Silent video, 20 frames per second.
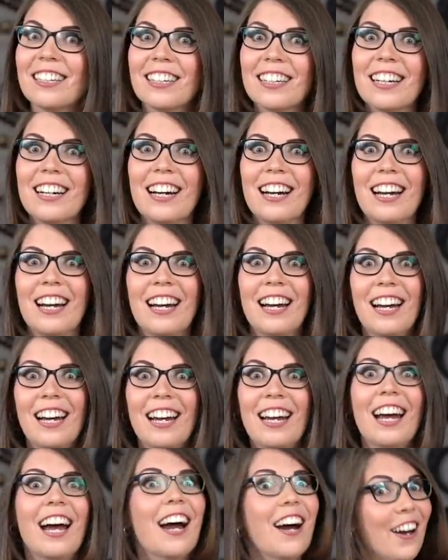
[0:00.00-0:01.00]
here
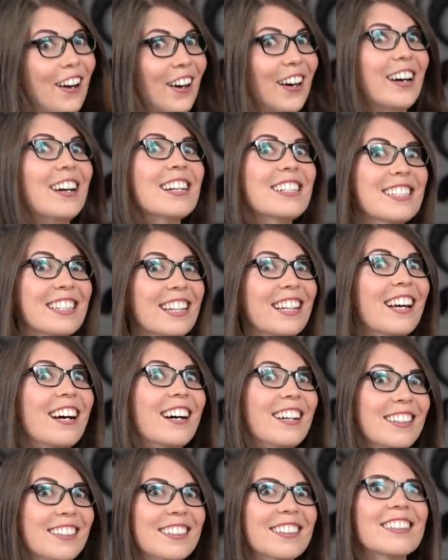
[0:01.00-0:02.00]
hurts a
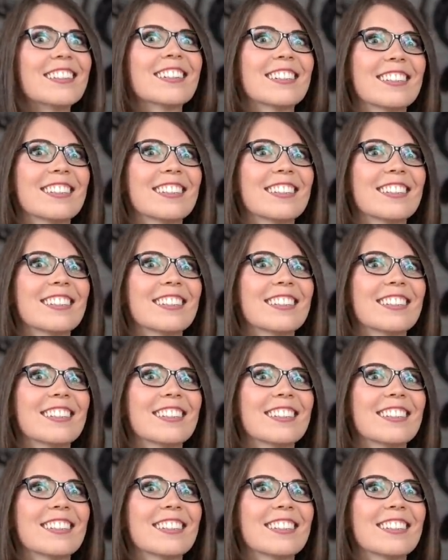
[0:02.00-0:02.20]
lot.